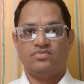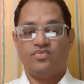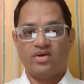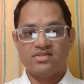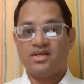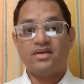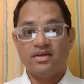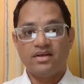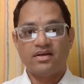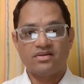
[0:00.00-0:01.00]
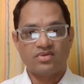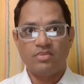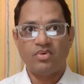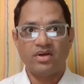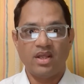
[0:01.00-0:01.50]
What is that? Indicator
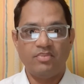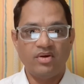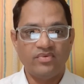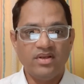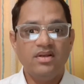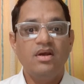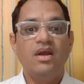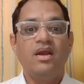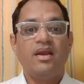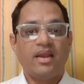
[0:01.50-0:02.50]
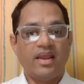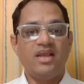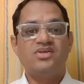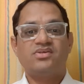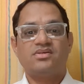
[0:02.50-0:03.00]
3.8.1,
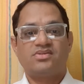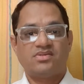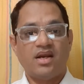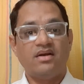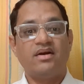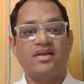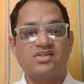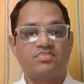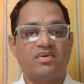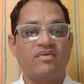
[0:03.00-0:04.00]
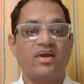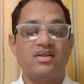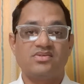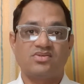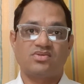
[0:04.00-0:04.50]
age standardized
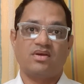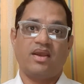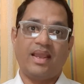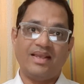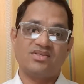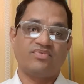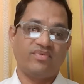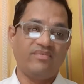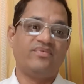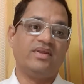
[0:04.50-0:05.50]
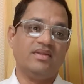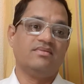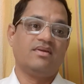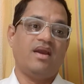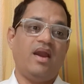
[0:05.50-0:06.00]
prevalence age
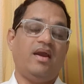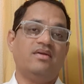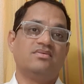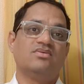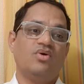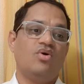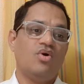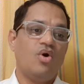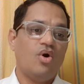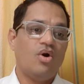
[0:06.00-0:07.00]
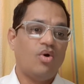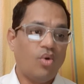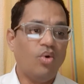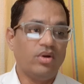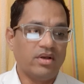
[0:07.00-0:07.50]
15 and
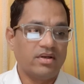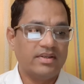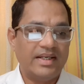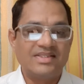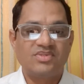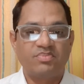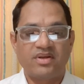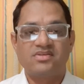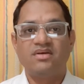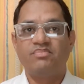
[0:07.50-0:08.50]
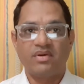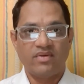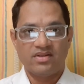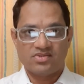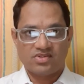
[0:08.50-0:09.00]
older, its present
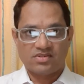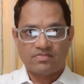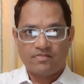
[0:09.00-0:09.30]
prevalence.